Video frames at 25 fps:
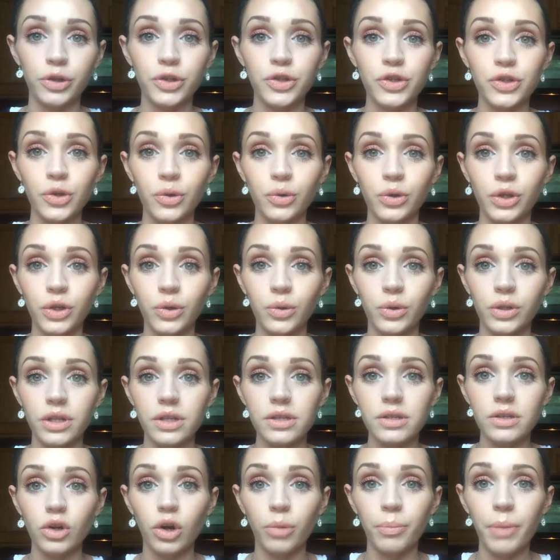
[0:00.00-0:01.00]
It's so cute in
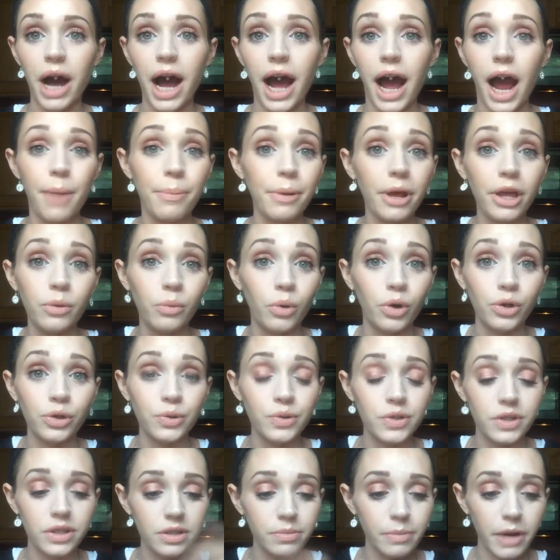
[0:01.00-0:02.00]
this little pot. I probably won't
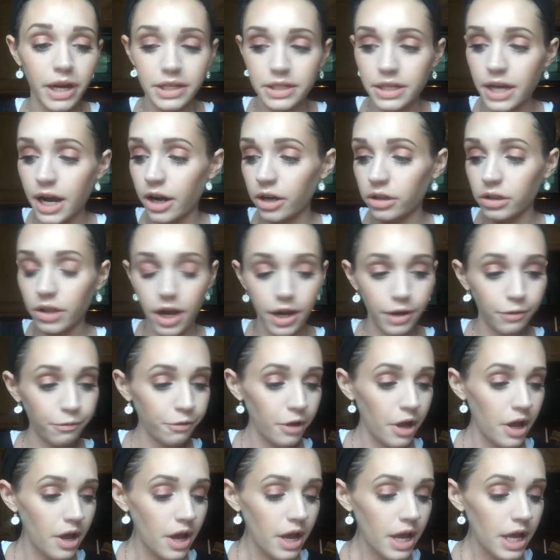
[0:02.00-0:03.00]
use this my entire life.
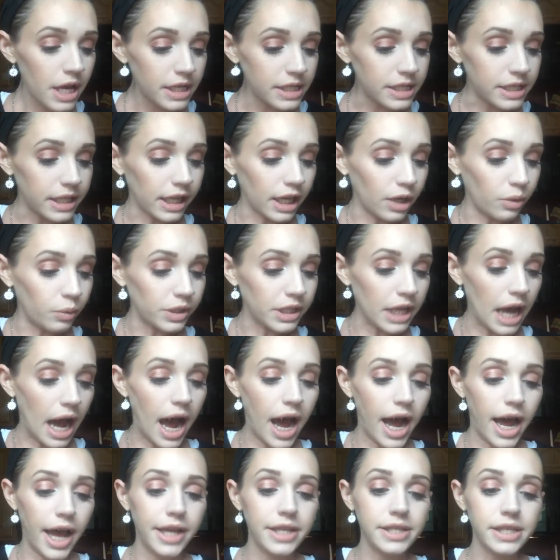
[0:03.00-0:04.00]
Sticking with the
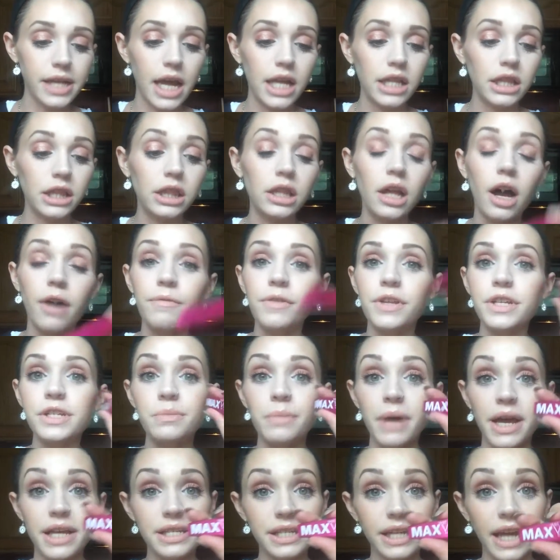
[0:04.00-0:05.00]
eyes, I love this
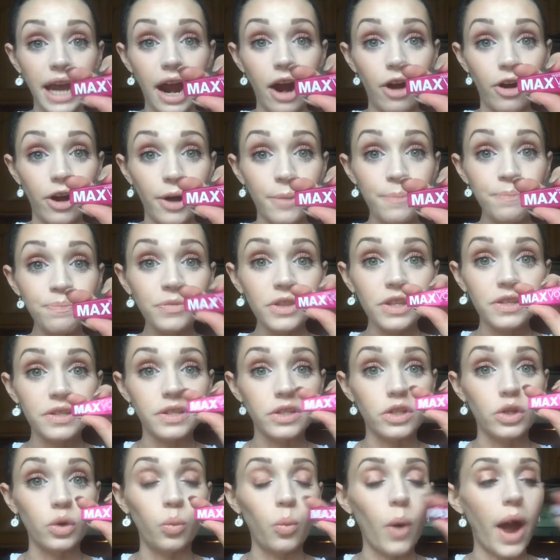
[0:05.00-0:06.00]
mascara. This
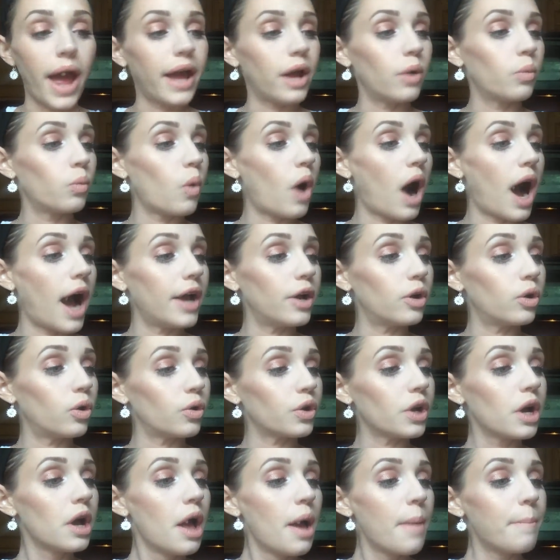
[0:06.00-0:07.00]
is the Wet n
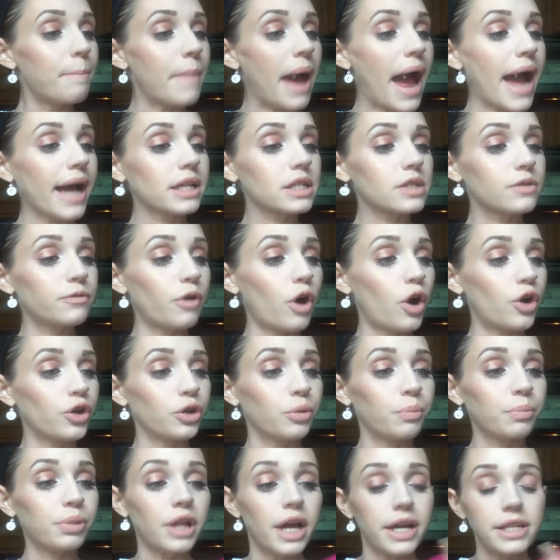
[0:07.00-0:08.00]
Wild Max
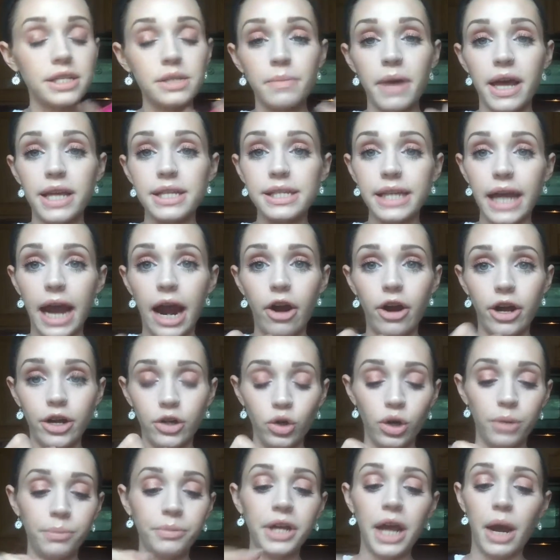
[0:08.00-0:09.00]
Volume Plus mascara.
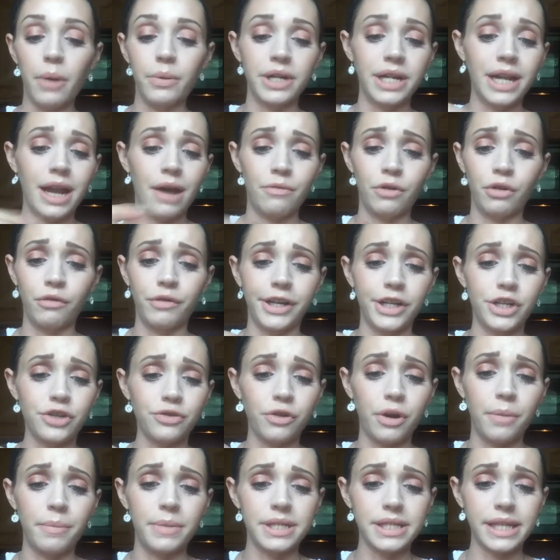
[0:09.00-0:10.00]
Normally I would never reach
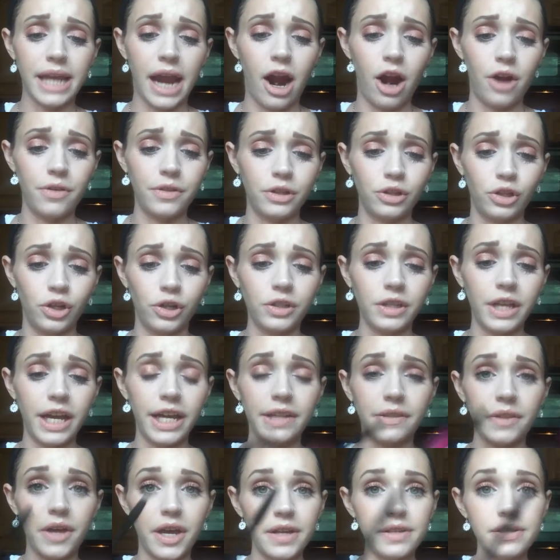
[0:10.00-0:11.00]
for a mascara that looked
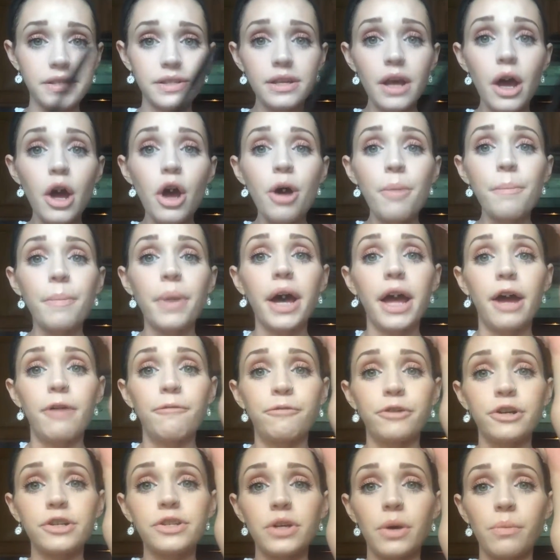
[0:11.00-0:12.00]
like this,
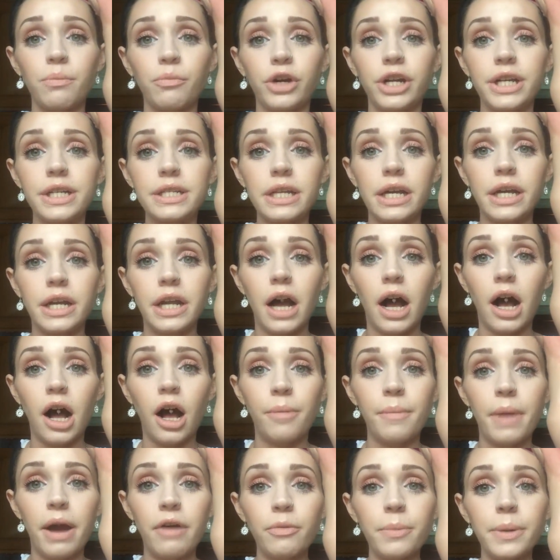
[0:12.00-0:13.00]
but for some reason
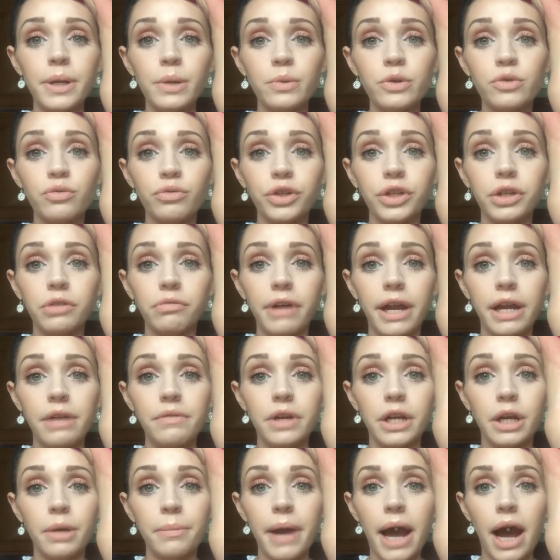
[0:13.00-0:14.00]
everybody was really
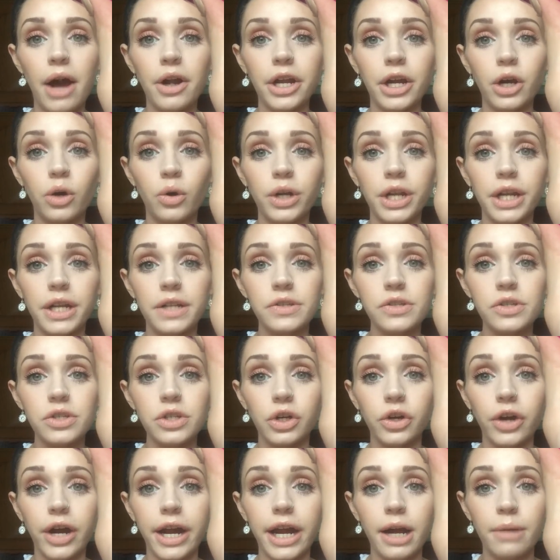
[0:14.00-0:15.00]
raving about it on
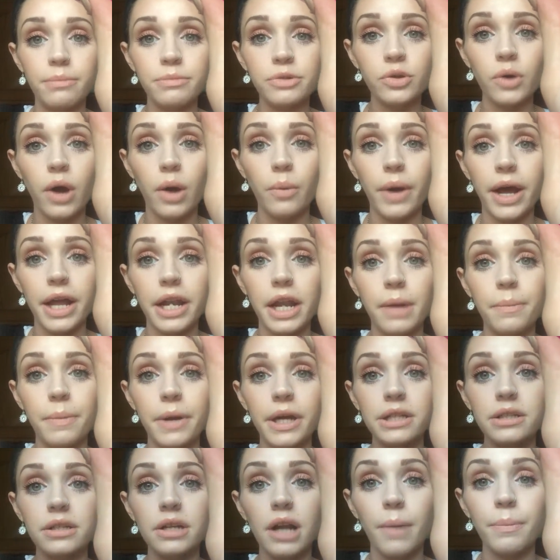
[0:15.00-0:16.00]
Instagram, so I went and I
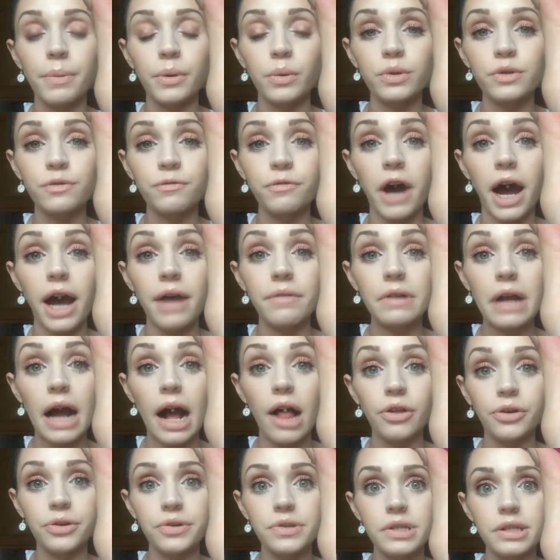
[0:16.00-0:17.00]
picked it up. It was
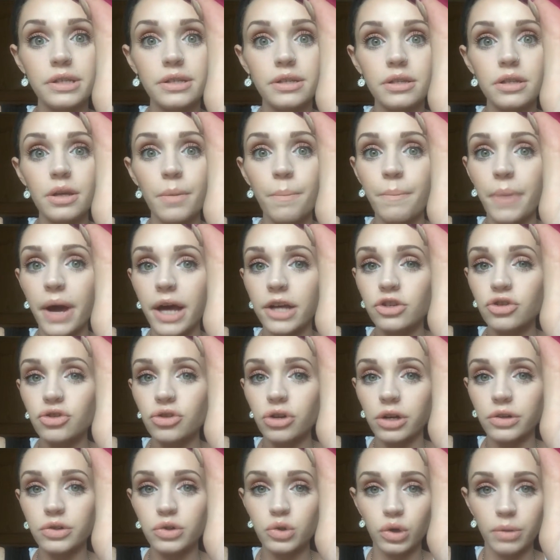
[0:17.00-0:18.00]
$5. This is the best
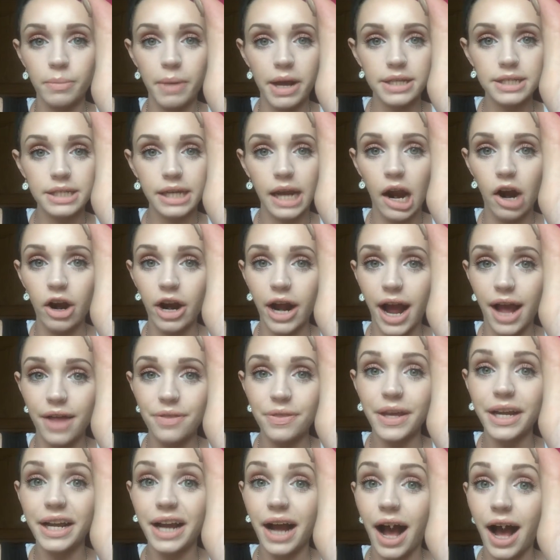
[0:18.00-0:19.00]
drugstore mascara I
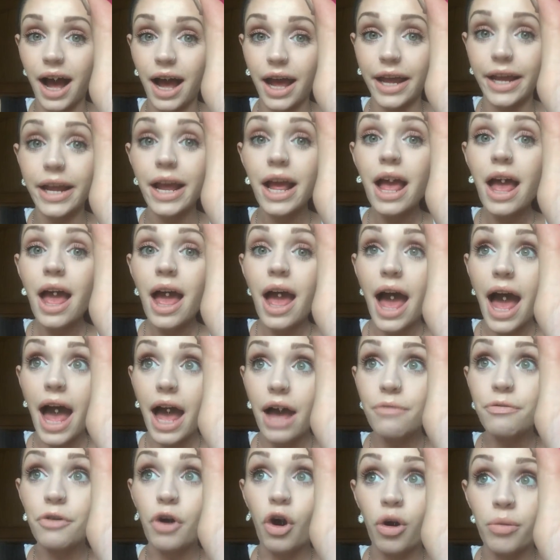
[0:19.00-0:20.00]
think I
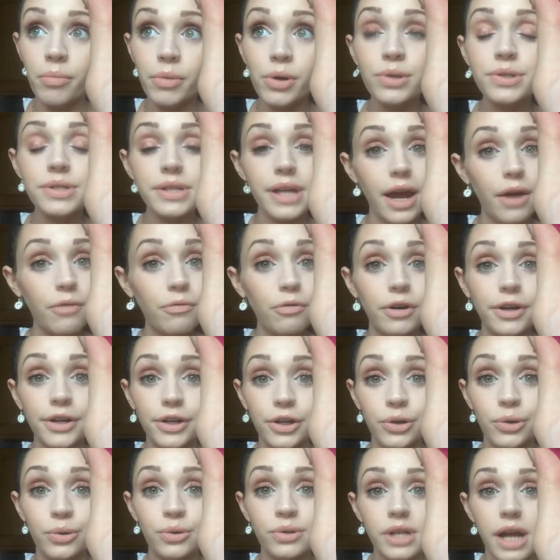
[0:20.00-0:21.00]
have almost ever
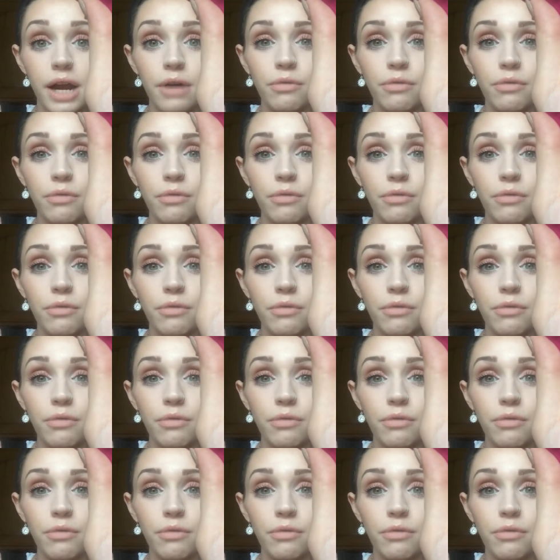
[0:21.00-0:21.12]
used.